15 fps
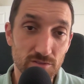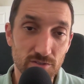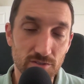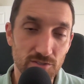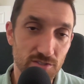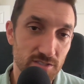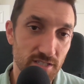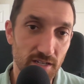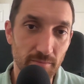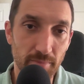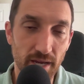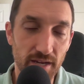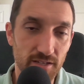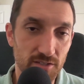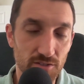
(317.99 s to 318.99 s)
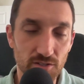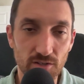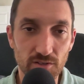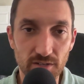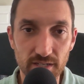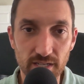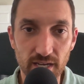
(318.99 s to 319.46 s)
So you just send it back and you
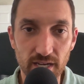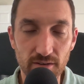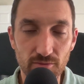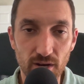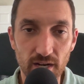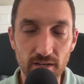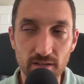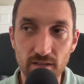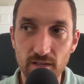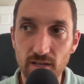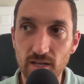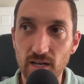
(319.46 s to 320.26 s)
call it a day, right?